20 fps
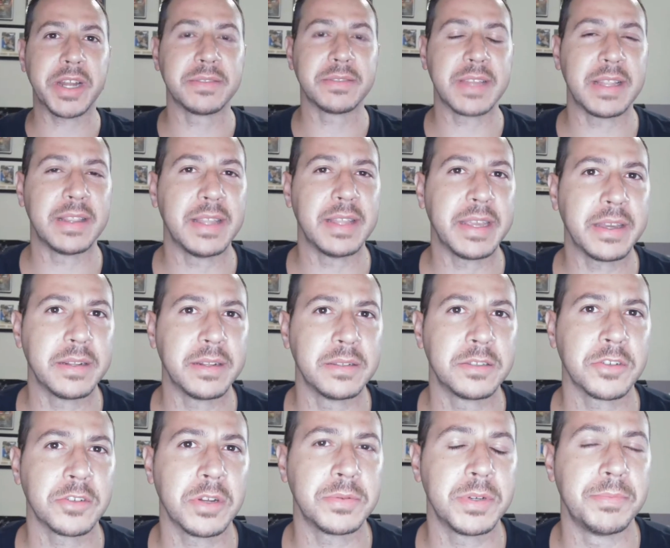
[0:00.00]
check out that link in
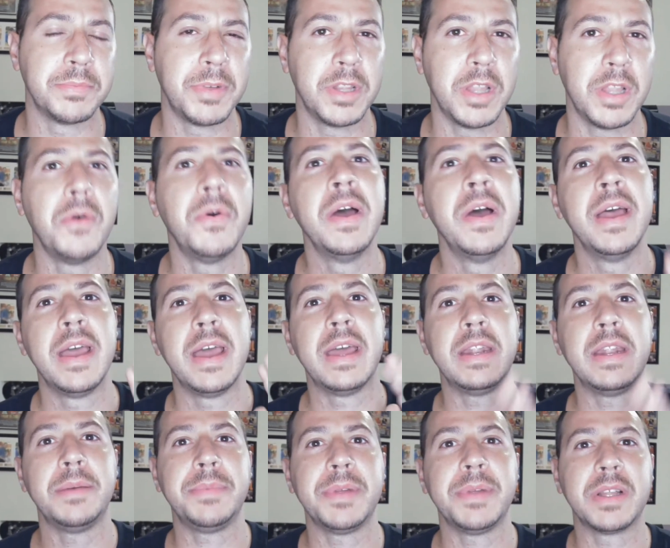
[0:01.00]
the description below,
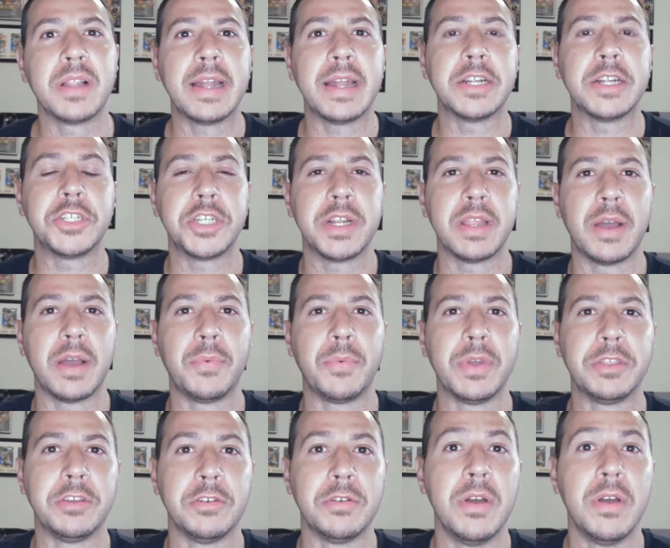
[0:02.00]
and I'll be glad to share that
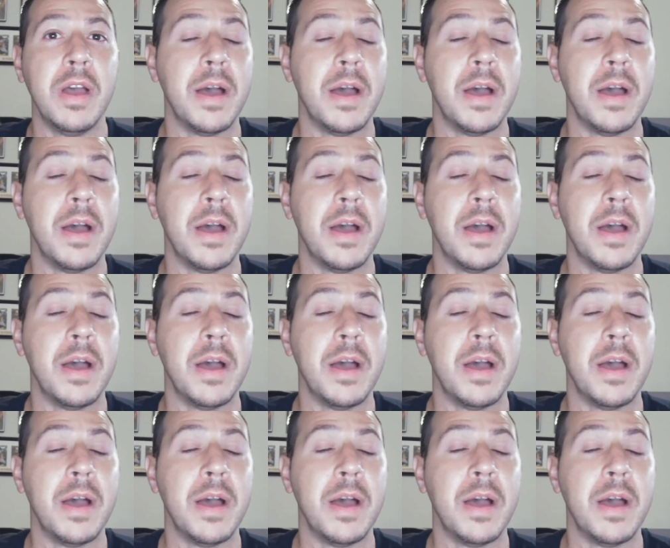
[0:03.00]
with